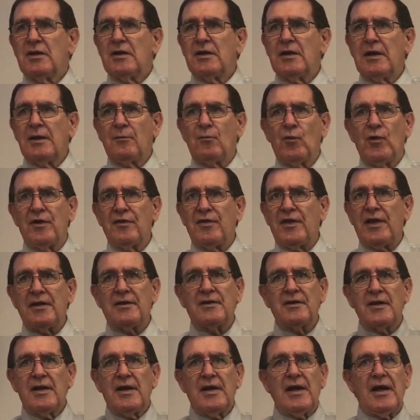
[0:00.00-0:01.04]
and where
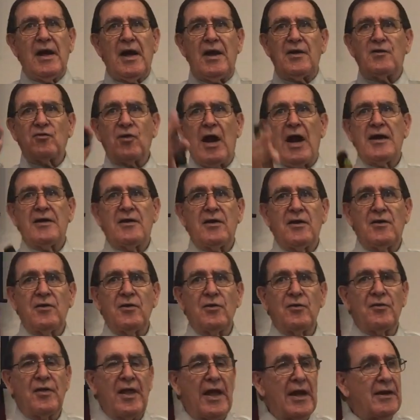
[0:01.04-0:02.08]
they uh, tried to
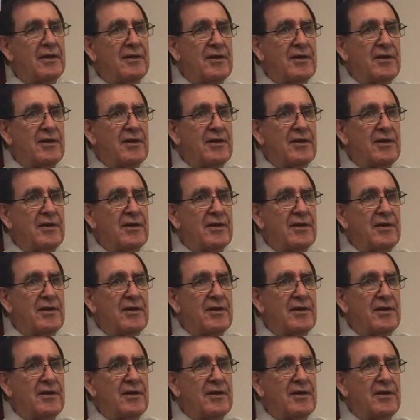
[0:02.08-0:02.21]
do that.